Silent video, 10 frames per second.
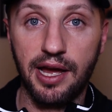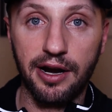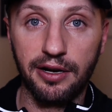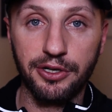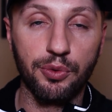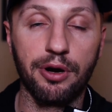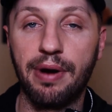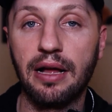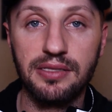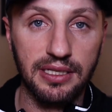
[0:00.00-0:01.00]
iron, you want
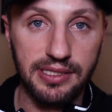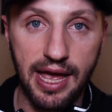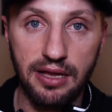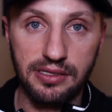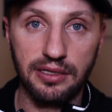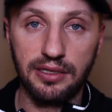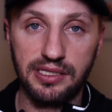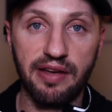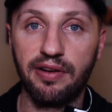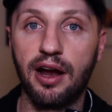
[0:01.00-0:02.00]
around 6,000. A
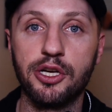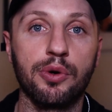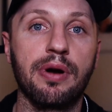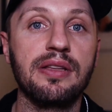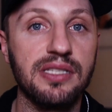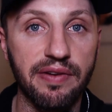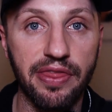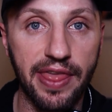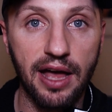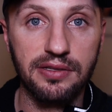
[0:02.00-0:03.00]
7 iron, you want around
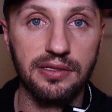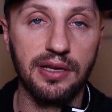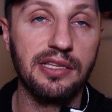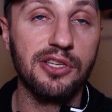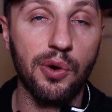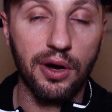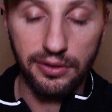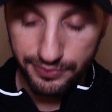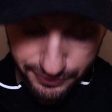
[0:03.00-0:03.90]
7,000, and so on.